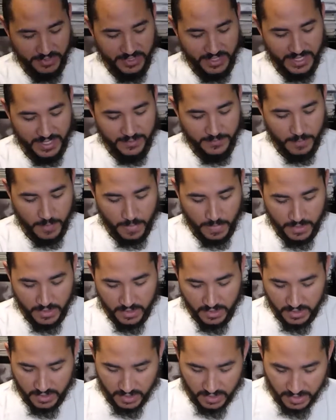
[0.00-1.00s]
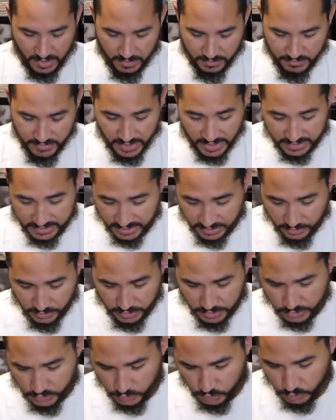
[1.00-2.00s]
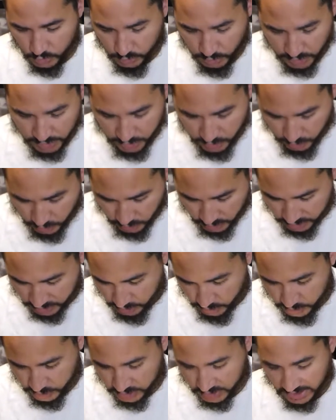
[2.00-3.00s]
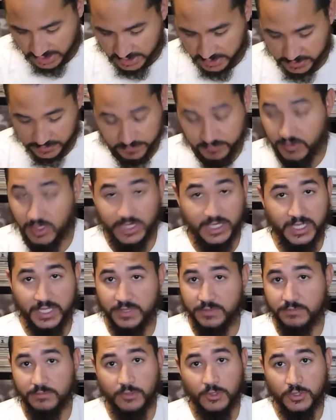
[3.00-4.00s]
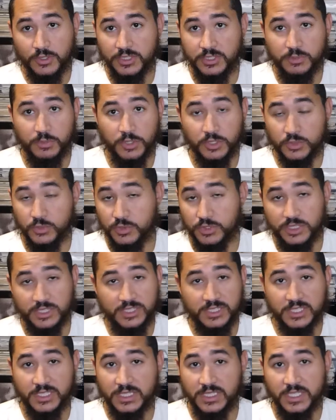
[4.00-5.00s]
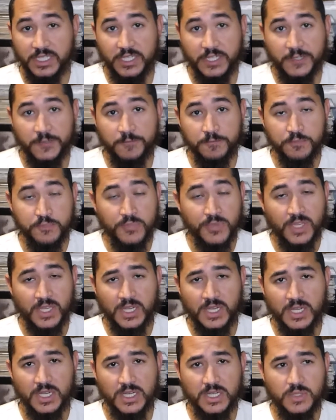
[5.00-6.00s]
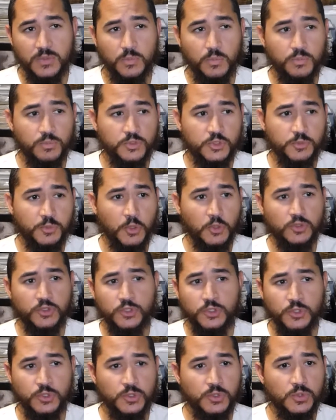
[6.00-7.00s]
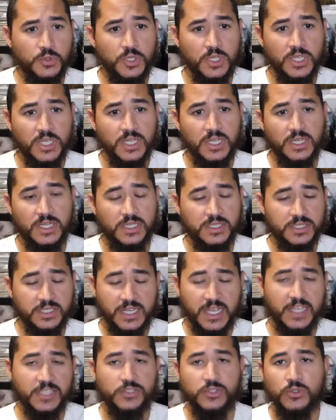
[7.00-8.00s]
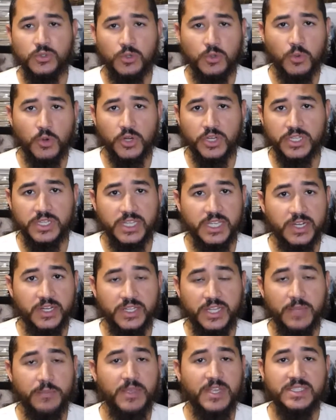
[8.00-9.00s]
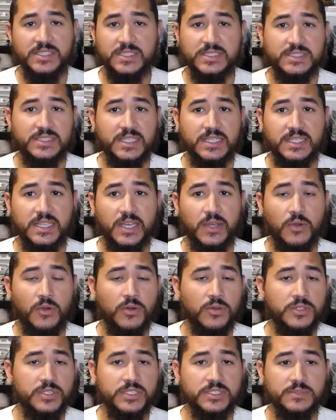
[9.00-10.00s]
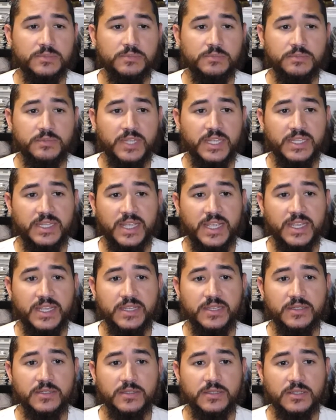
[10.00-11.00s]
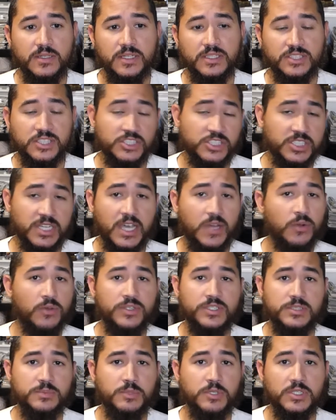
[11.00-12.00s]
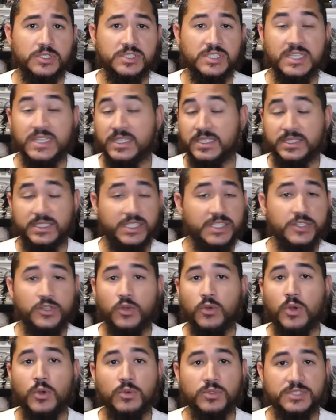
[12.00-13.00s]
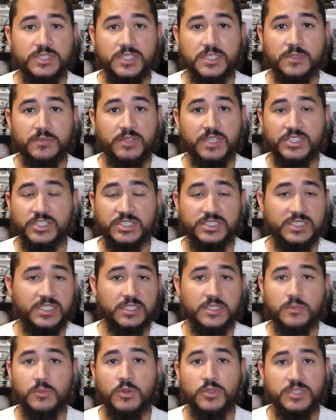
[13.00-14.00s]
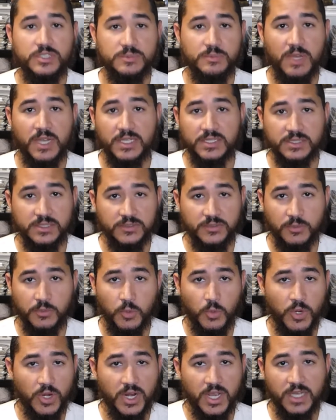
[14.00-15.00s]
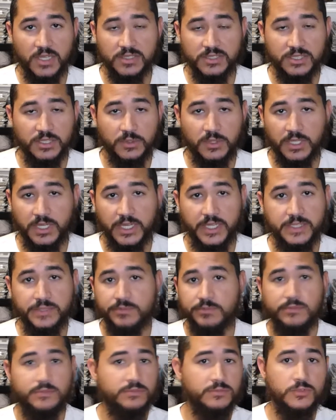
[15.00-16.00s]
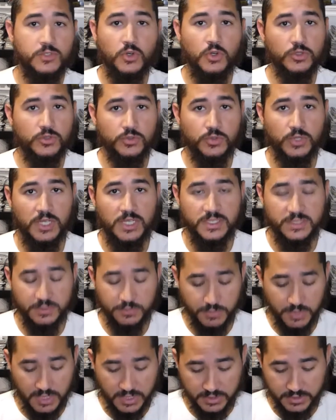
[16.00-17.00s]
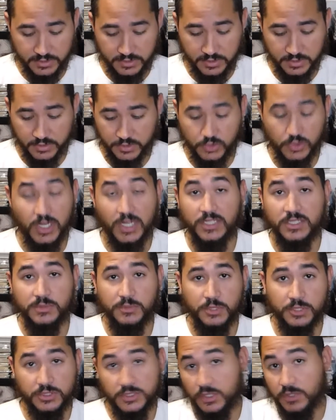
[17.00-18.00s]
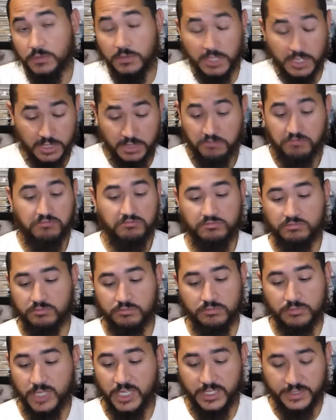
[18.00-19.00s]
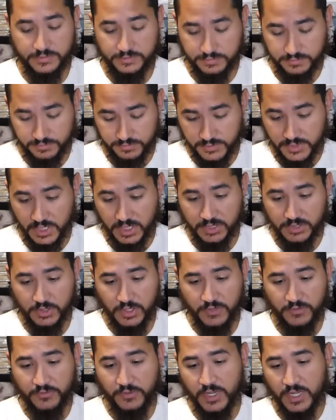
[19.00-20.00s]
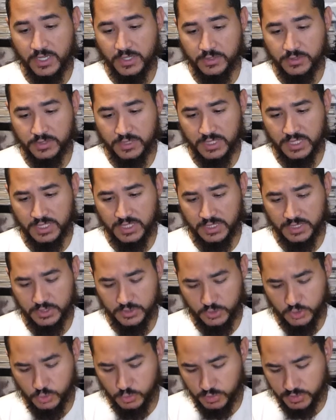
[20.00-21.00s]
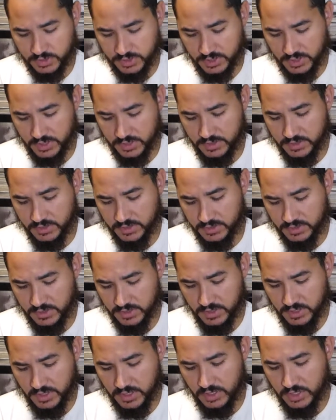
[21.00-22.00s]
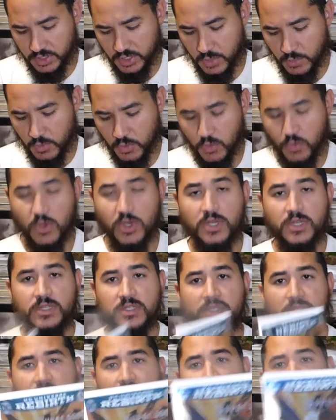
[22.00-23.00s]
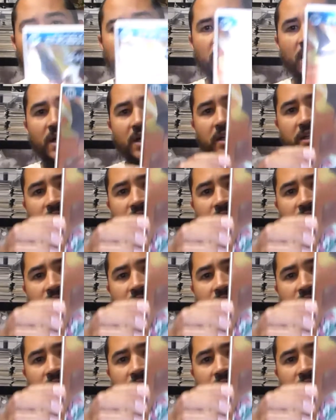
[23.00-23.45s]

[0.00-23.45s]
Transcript: of that. Next, I thought this one was pretty cool, because it was just kind of, again, all these books were just sitting there. Spoke to the guys who were working there, and they basically said that all these, they essentially got all these books, didn't know what was in them. They just sent them all these boxes from the warehouse, and they were like, hey, they're all $2 a box, $2 a book. So, hey, so I found Super Sons #1, a con